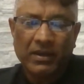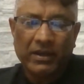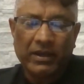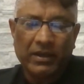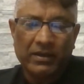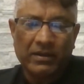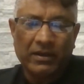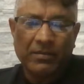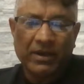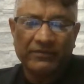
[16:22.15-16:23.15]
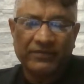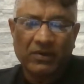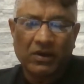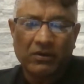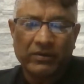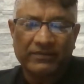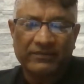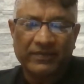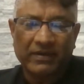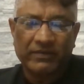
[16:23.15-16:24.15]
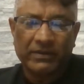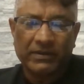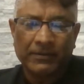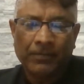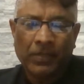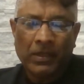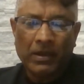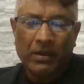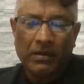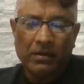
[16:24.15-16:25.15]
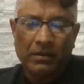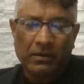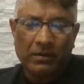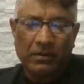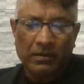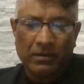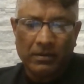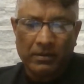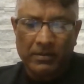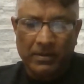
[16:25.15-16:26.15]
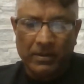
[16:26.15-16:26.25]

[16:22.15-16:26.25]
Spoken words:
in a Mazda RX-7. And